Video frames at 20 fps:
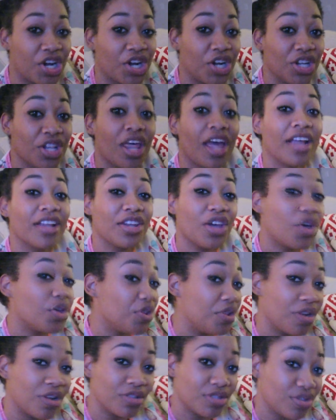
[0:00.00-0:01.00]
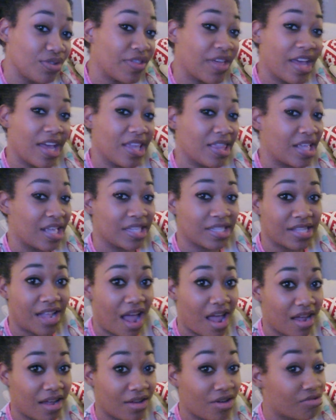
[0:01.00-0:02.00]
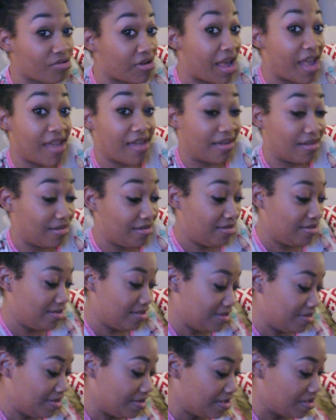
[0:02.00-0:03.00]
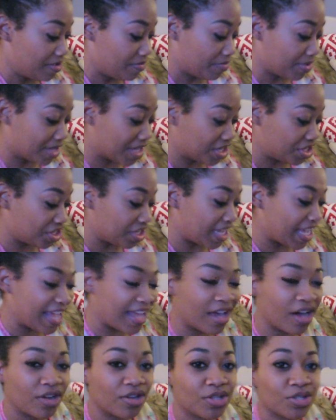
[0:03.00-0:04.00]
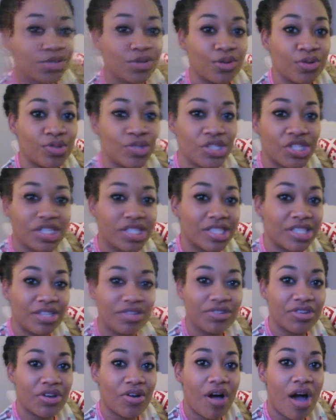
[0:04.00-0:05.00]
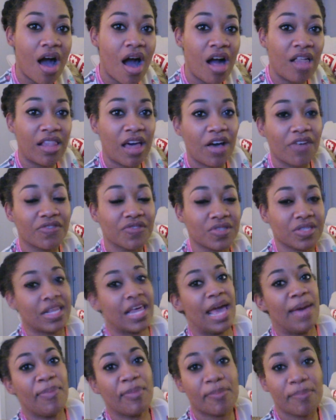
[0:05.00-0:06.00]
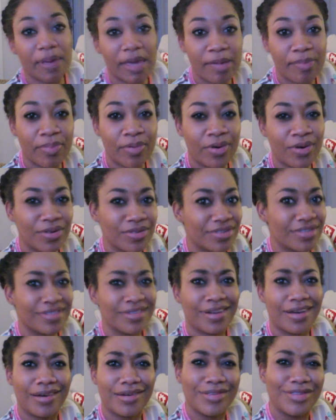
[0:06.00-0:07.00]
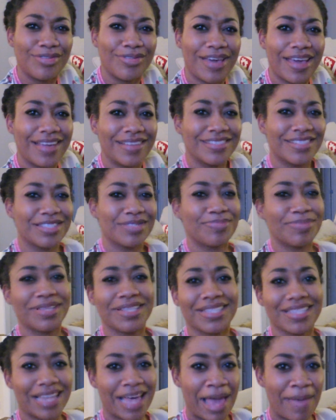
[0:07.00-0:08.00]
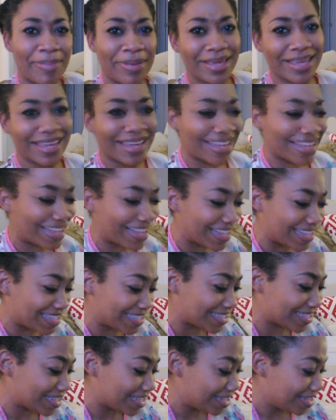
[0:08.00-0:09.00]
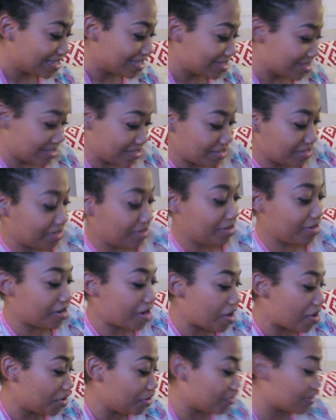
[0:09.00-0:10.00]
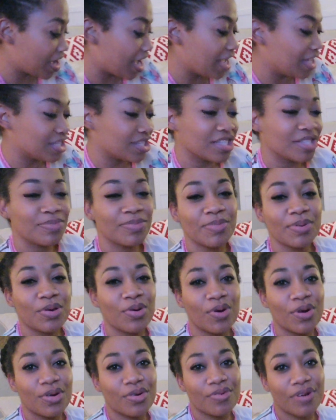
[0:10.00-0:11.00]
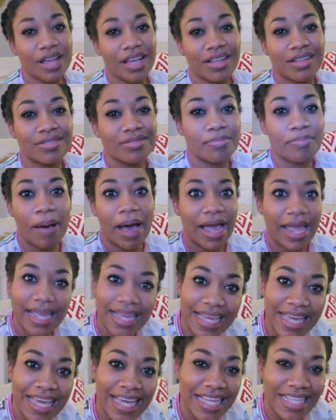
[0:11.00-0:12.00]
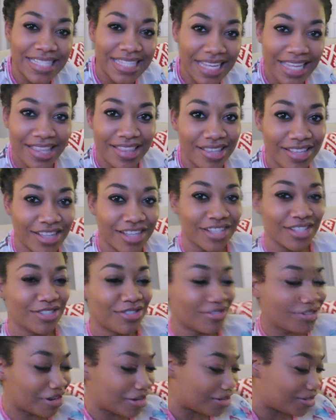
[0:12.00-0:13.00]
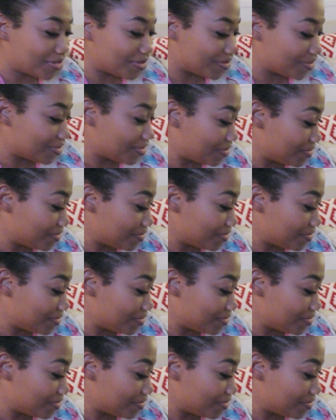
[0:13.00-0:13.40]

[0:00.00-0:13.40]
her, like, no, you don't do that. That's not okay because she can't go to school just you know haul off slapping people you know you can't just be slapping kids you know you can't just be going around biting kids either you know